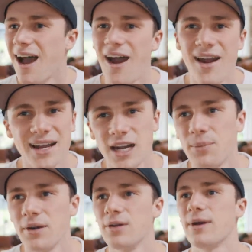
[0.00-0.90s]
I reckon
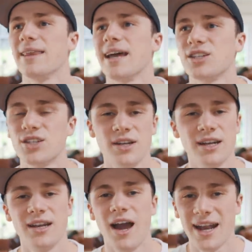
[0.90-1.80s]
I'd probably rate that shoot
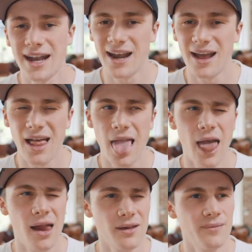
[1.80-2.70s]
in a 9
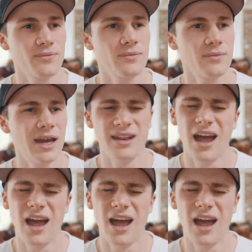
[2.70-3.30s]
out of